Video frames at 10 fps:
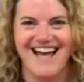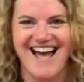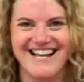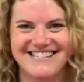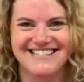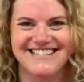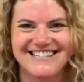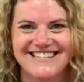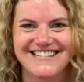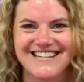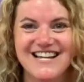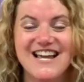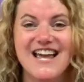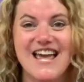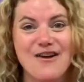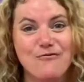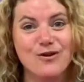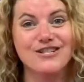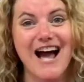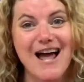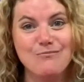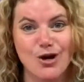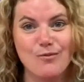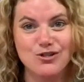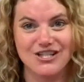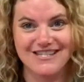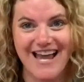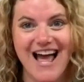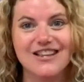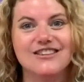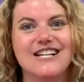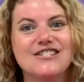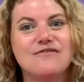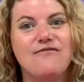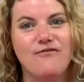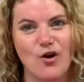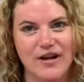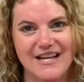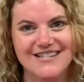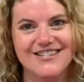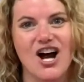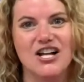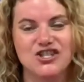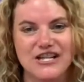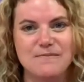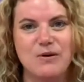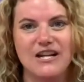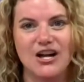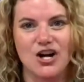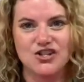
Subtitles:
Excellent. If we're not mobile just yet, let's focus on just putting our